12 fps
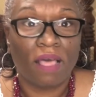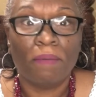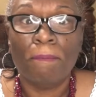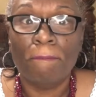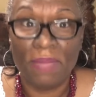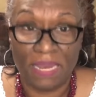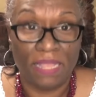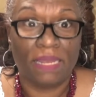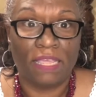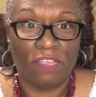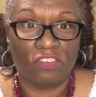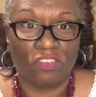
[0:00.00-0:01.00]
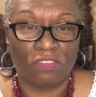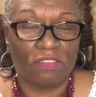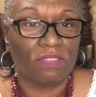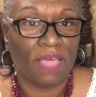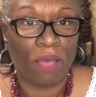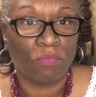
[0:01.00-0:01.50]
many lesions,
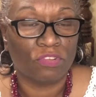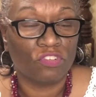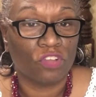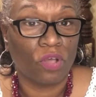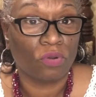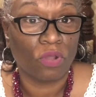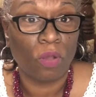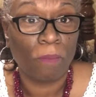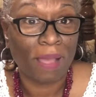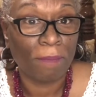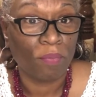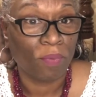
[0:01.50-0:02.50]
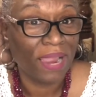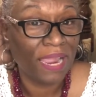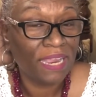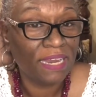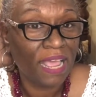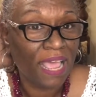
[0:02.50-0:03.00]
that was shown on my
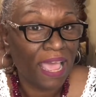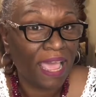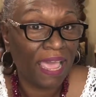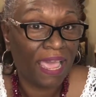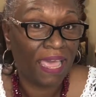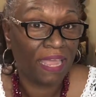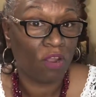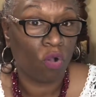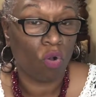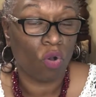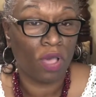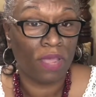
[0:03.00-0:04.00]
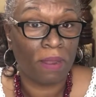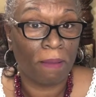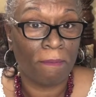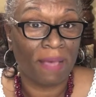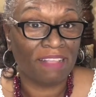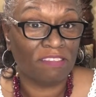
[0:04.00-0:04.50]
brain and on
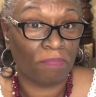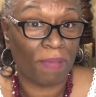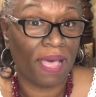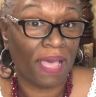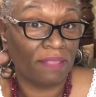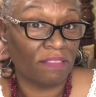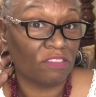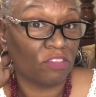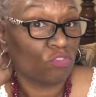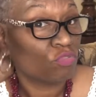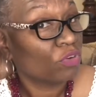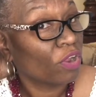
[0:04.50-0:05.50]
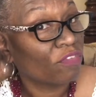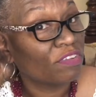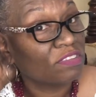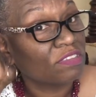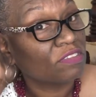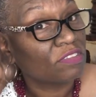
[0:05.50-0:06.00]
my spine, the central
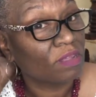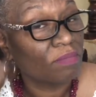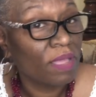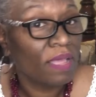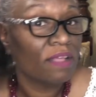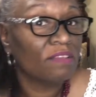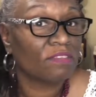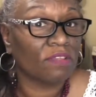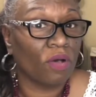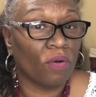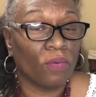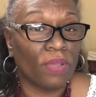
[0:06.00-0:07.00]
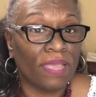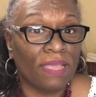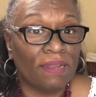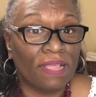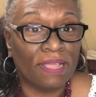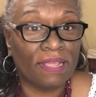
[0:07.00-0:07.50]
nervous system. So
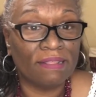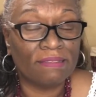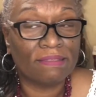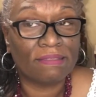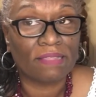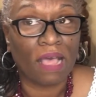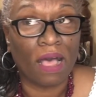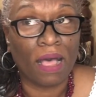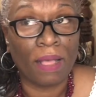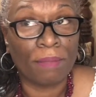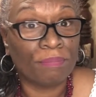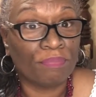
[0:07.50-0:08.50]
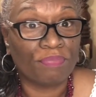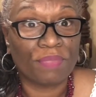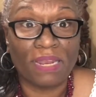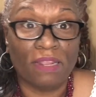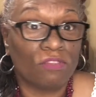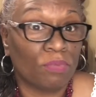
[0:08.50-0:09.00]
it is, um,
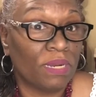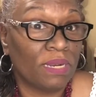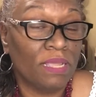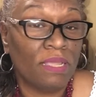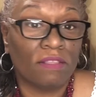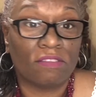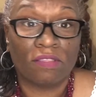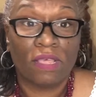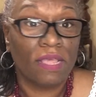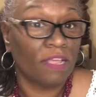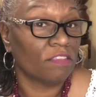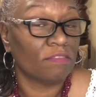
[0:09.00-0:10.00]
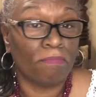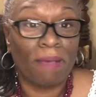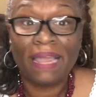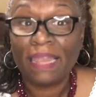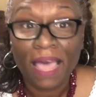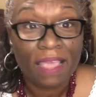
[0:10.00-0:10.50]
it is what it is. It's
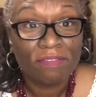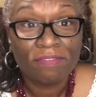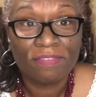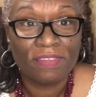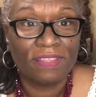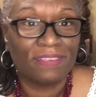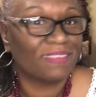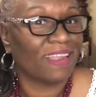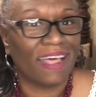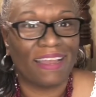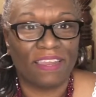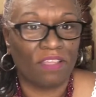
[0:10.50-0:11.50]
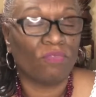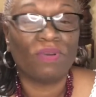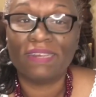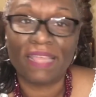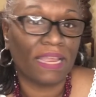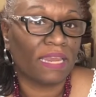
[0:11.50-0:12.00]
my life that I live
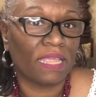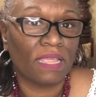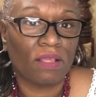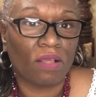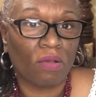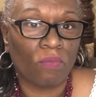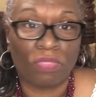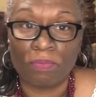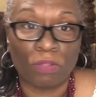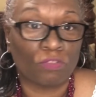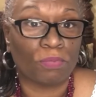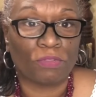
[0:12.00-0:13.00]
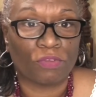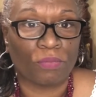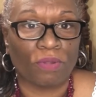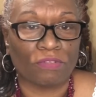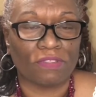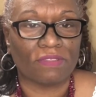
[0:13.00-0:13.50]
with daily with multiple
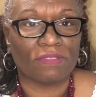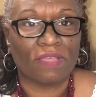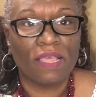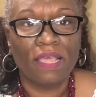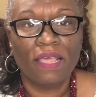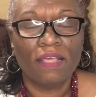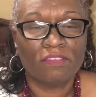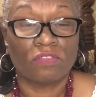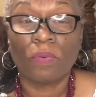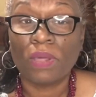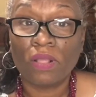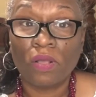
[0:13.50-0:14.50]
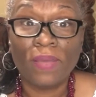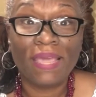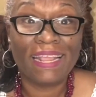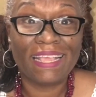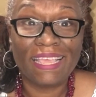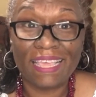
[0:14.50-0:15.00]
sclerosis. So we're going to go
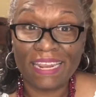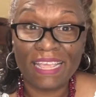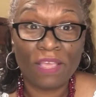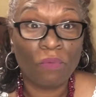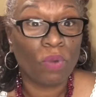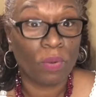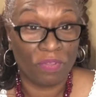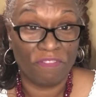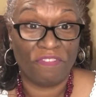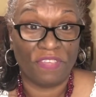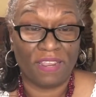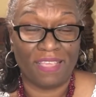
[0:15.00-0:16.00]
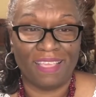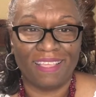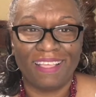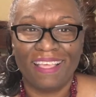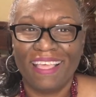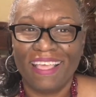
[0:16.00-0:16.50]
ahead and get in where we fit
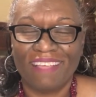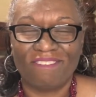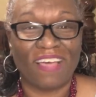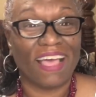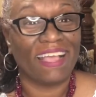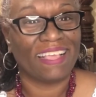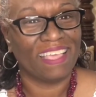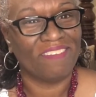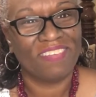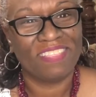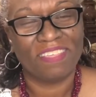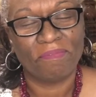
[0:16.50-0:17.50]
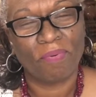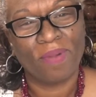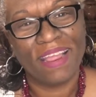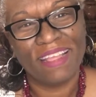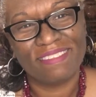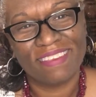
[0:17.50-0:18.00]
in by giving the
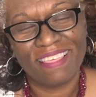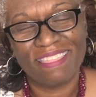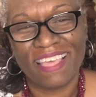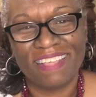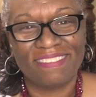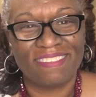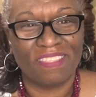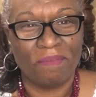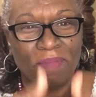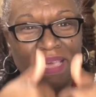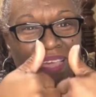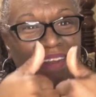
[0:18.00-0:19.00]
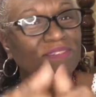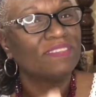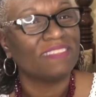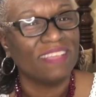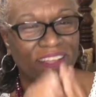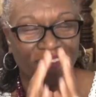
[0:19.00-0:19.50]
praise and the thanks to the man
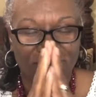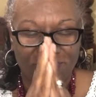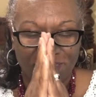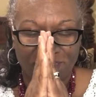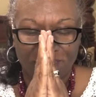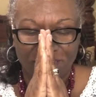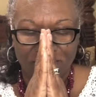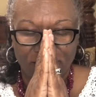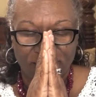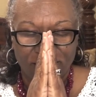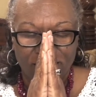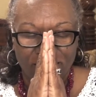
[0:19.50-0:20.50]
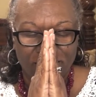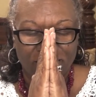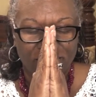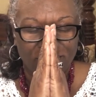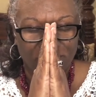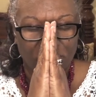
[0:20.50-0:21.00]
upstairs.
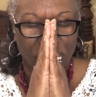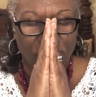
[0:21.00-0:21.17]
Let's go.